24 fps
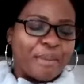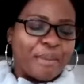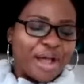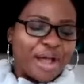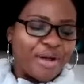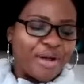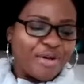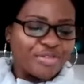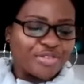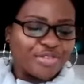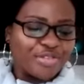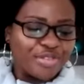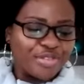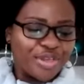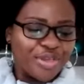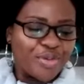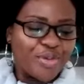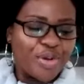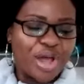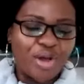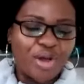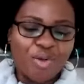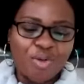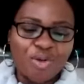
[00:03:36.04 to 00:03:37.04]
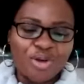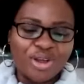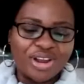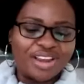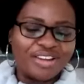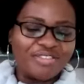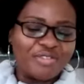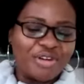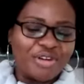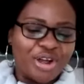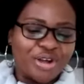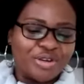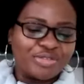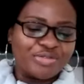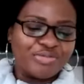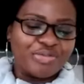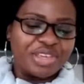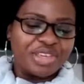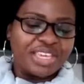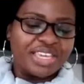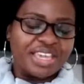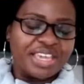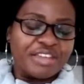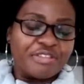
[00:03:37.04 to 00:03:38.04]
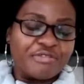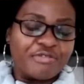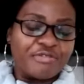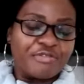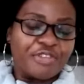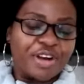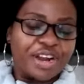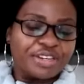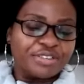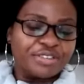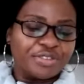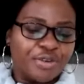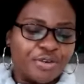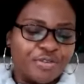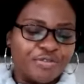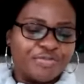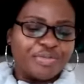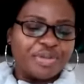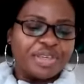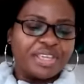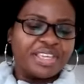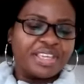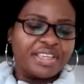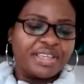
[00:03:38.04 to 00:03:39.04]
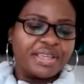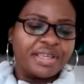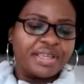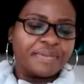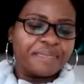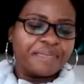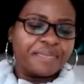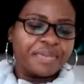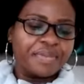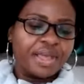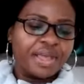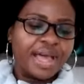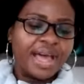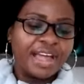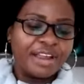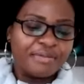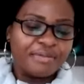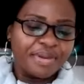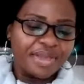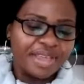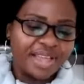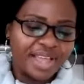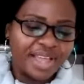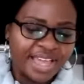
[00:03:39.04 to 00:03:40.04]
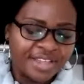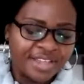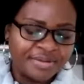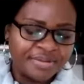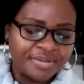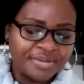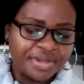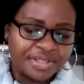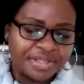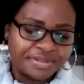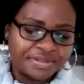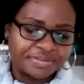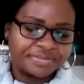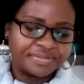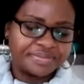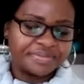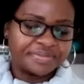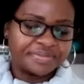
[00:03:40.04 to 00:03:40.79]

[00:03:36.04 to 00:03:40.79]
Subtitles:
mouth, you are all around me, in front of me, and behind me.